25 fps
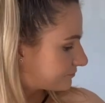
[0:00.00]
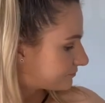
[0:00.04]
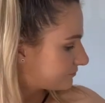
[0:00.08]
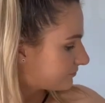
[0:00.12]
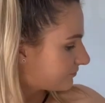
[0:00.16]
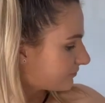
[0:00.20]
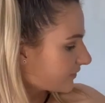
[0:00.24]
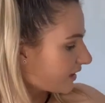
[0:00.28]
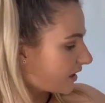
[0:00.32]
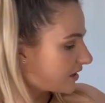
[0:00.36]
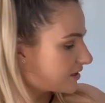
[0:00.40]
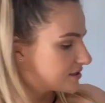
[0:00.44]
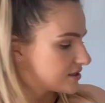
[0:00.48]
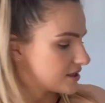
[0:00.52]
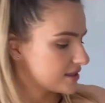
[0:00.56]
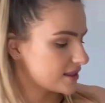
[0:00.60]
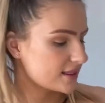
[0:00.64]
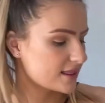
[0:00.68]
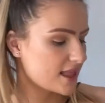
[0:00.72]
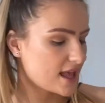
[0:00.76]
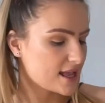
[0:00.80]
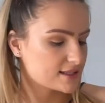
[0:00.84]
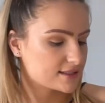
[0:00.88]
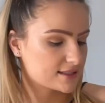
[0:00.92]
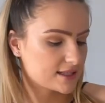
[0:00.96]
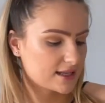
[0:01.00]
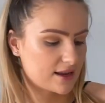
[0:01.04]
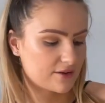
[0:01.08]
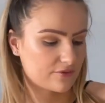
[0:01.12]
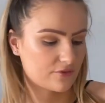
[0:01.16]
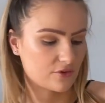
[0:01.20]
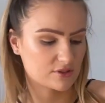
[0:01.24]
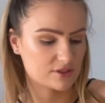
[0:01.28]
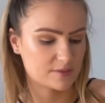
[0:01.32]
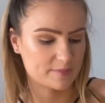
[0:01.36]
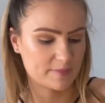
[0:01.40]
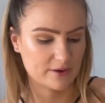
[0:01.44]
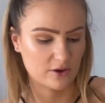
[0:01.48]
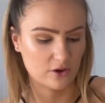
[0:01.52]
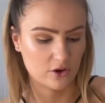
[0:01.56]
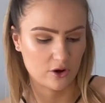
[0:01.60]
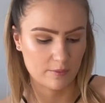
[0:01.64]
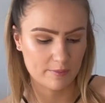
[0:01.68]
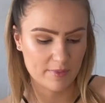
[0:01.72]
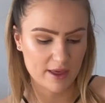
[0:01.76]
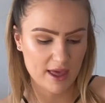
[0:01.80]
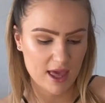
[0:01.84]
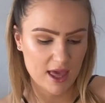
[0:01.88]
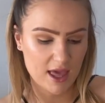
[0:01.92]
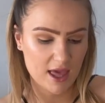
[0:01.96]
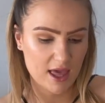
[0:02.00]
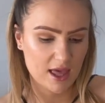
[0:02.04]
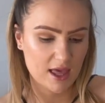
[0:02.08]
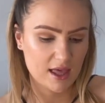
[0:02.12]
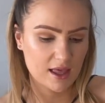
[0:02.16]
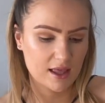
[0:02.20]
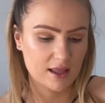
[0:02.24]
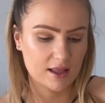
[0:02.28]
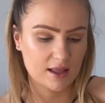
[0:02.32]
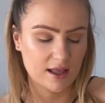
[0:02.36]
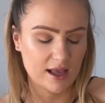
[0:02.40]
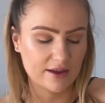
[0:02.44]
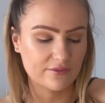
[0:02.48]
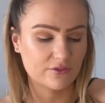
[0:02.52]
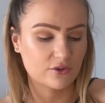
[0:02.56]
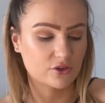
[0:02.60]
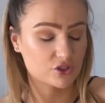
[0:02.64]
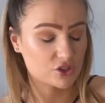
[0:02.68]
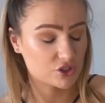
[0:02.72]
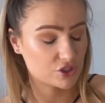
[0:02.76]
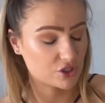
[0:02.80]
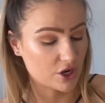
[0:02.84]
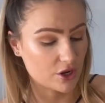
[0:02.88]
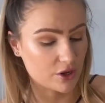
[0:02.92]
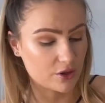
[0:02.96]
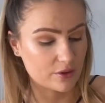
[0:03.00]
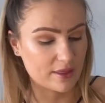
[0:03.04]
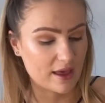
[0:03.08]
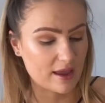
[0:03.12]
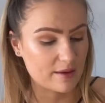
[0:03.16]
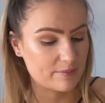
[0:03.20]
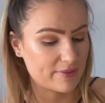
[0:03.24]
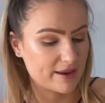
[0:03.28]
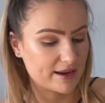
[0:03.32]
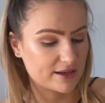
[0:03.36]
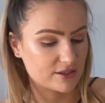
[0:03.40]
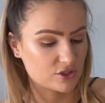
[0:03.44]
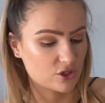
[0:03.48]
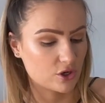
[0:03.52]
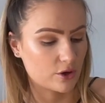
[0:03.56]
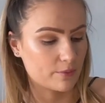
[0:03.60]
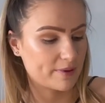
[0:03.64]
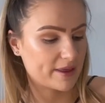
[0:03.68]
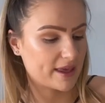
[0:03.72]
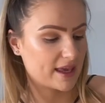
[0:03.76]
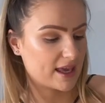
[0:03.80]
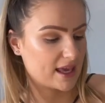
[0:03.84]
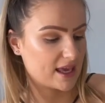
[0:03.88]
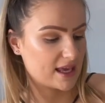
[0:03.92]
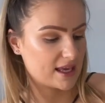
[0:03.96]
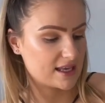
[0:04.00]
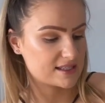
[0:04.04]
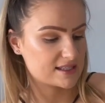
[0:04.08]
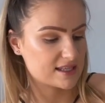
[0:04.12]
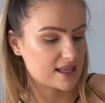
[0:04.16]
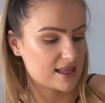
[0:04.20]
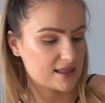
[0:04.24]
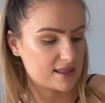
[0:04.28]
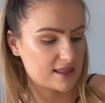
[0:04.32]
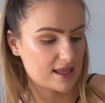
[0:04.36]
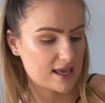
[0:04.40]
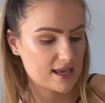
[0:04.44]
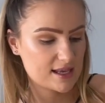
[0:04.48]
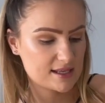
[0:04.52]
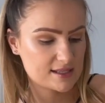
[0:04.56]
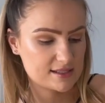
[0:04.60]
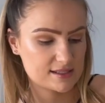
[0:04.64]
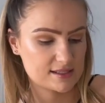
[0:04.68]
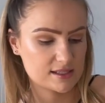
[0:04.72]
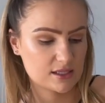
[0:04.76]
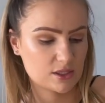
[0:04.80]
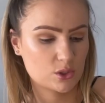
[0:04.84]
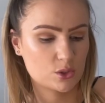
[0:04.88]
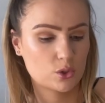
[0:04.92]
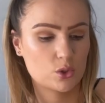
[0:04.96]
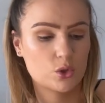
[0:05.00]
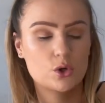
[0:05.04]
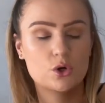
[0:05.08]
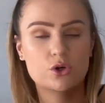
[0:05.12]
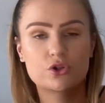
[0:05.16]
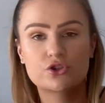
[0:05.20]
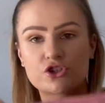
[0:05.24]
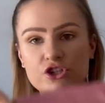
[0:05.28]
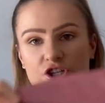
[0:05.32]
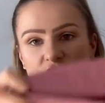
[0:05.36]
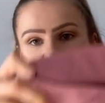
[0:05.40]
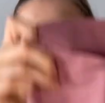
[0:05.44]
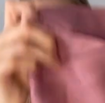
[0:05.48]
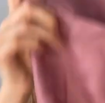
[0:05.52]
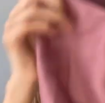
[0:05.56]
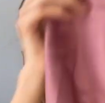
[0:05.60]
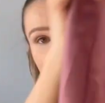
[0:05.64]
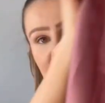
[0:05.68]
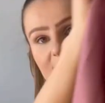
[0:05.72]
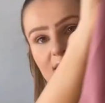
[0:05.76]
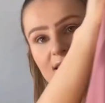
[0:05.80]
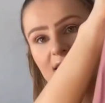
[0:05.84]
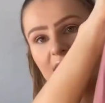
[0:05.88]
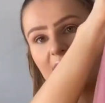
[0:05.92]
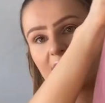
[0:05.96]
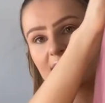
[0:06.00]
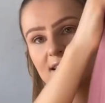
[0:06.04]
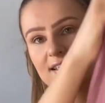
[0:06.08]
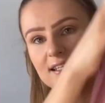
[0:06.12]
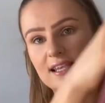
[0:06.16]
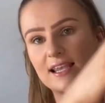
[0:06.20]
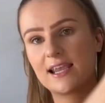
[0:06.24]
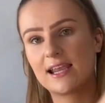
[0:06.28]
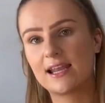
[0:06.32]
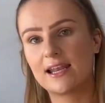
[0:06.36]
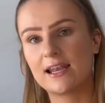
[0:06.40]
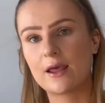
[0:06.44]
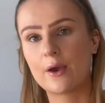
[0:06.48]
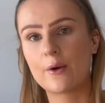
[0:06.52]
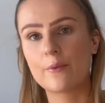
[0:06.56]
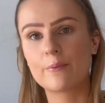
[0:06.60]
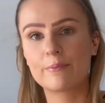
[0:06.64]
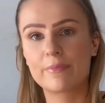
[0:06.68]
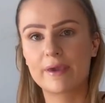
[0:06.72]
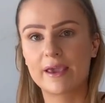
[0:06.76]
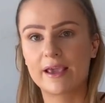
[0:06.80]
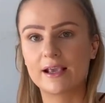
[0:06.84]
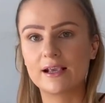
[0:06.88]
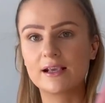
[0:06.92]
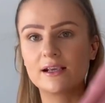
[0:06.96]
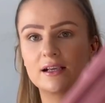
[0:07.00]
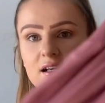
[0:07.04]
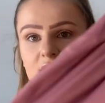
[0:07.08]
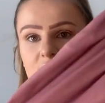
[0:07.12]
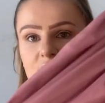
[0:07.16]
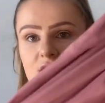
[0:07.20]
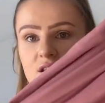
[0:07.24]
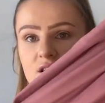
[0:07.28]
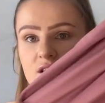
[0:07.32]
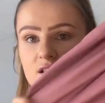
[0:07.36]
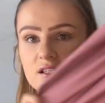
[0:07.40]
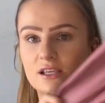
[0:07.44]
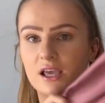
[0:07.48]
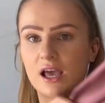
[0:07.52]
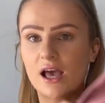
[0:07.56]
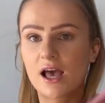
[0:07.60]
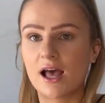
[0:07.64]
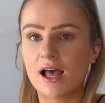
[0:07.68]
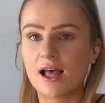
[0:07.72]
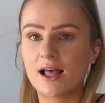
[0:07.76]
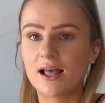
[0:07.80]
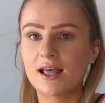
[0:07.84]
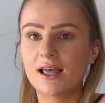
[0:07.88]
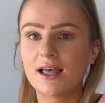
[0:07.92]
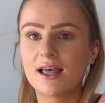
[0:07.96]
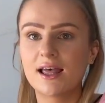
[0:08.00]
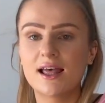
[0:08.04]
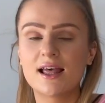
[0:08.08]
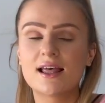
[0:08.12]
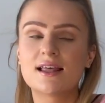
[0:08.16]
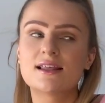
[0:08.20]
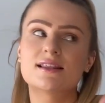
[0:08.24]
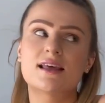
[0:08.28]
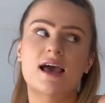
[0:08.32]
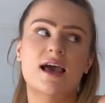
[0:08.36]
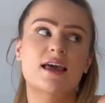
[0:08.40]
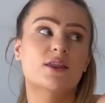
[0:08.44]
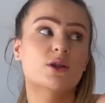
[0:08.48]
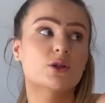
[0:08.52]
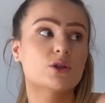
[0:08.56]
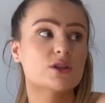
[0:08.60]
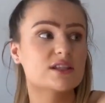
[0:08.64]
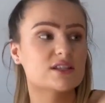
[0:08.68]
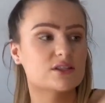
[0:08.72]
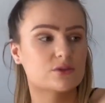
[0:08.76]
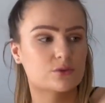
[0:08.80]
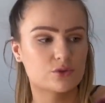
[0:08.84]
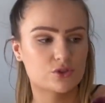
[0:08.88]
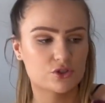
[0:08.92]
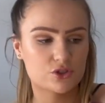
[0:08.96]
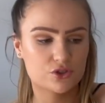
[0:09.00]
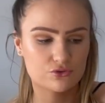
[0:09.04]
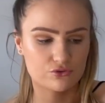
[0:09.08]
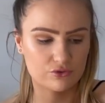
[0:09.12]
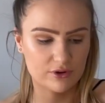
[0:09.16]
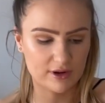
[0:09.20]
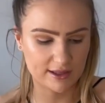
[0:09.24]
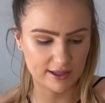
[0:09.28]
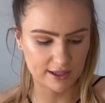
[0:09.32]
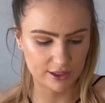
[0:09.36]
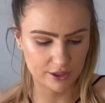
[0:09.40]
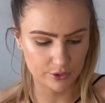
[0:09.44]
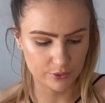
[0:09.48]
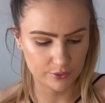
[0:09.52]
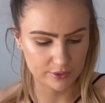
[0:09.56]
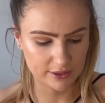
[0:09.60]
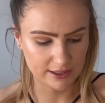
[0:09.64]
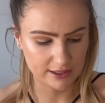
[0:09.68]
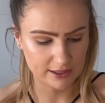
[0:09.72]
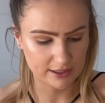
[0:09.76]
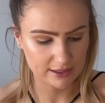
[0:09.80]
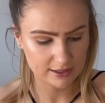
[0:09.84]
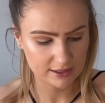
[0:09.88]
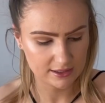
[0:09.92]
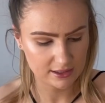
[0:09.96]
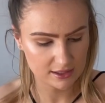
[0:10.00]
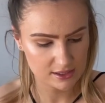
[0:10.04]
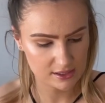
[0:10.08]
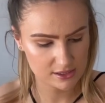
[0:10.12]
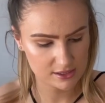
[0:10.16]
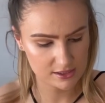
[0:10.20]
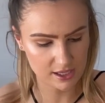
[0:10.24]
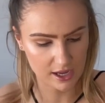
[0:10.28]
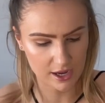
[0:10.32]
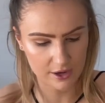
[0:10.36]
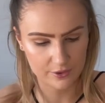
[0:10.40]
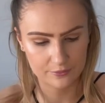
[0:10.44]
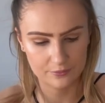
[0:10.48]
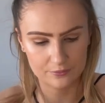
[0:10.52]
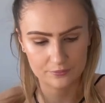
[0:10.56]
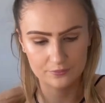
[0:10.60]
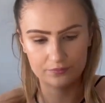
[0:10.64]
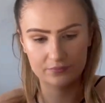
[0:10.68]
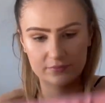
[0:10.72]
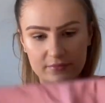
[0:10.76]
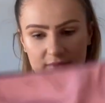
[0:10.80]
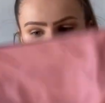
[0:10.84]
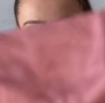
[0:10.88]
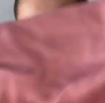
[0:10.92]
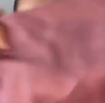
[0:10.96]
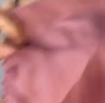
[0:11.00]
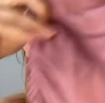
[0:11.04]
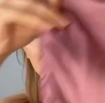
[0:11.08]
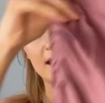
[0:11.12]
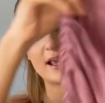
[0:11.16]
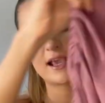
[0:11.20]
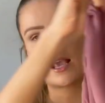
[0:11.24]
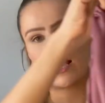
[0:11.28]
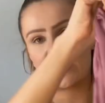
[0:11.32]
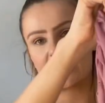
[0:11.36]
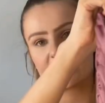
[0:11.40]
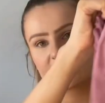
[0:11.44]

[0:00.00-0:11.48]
So the last thing I've got to pick up, I've got to show you that I picked up, is this gorgeous satin pink skirt. I thought this was just really unique. So it's got